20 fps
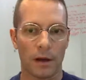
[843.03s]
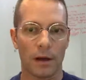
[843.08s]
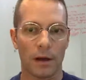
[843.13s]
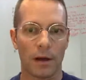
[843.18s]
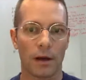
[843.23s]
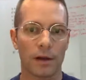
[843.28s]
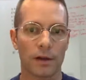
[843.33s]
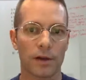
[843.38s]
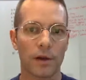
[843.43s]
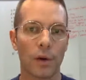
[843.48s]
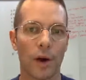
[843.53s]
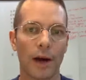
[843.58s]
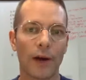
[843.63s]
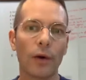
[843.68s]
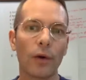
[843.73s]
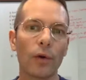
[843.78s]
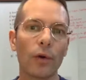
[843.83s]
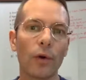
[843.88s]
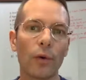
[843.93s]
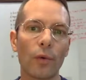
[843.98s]
So I don't
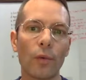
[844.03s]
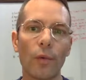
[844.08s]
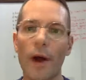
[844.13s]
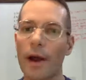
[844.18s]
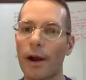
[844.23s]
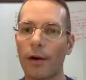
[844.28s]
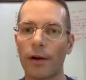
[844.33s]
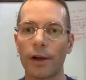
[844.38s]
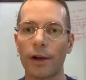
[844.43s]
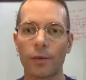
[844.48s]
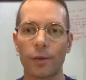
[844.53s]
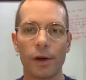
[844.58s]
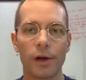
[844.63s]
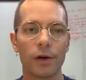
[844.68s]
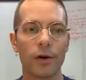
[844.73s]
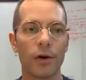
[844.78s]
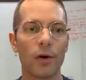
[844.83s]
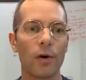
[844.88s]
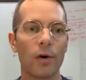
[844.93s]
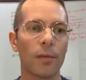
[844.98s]
know where it will
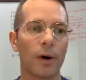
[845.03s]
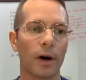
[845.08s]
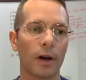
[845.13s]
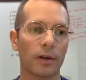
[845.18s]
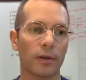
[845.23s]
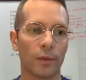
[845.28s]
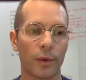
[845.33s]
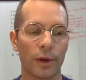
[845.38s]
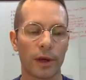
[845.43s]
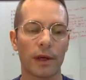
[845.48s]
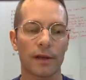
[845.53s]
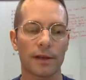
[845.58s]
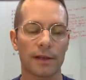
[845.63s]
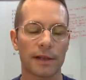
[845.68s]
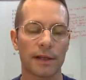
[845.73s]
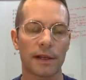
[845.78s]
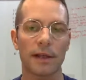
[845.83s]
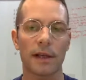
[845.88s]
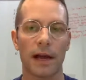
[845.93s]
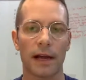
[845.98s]
go, but we can see
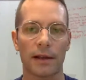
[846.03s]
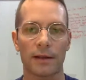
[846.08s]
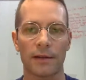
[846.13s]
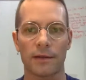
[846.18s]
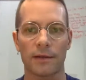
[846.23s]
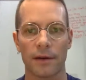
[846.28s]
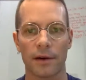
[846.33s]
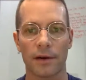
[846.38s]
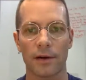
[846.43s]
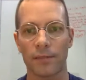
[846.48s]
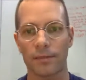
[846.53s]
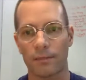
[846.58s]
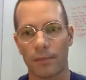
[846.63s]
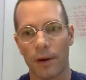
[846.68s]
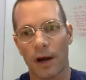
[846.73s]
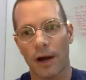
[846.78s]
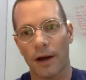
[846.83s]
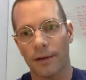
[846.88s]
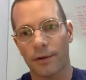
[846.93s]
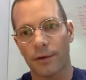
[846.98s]
that there are
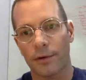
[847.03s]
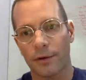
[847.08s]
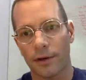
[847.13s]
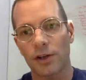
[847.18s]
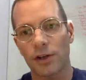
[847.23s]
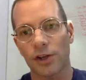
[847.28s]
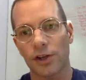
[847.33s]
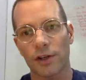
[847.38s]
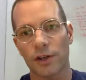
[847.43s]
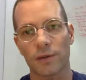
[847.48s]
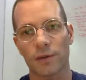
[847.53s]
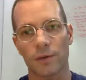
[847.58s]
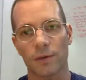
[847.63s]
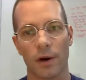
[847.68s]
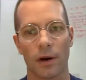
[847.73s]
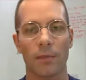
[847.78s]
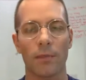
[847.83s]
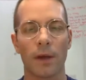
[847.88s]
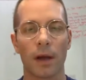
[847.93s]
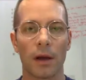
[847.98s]
other niches
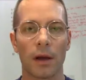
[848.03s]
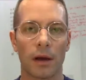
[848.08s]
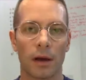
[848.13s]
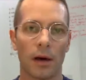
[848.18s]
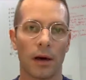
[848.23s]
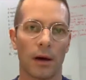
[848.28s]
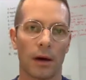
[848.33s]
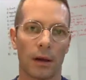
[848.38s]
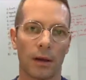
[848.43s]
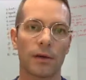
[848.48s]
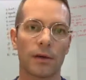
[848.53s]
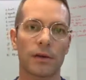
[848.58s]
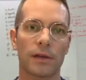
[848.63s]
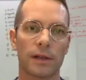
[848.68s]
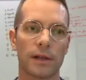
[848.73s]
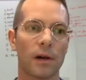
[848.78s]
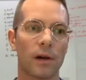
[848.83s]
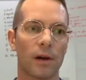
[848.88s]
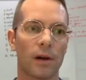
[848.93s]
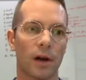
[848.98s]
where there's
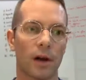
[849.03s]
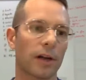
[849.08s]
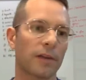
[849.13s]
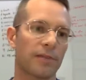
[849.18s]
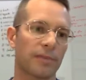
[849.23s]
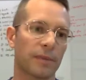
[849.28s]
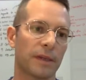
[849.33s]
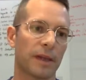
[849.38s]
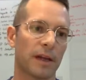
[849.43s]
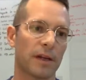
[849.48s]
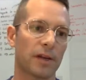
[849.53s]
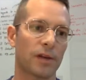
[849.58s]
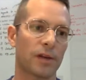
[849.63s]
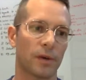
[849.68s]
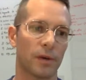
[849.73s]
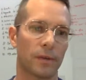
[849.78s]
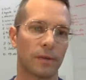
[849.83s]
still a lot of potential.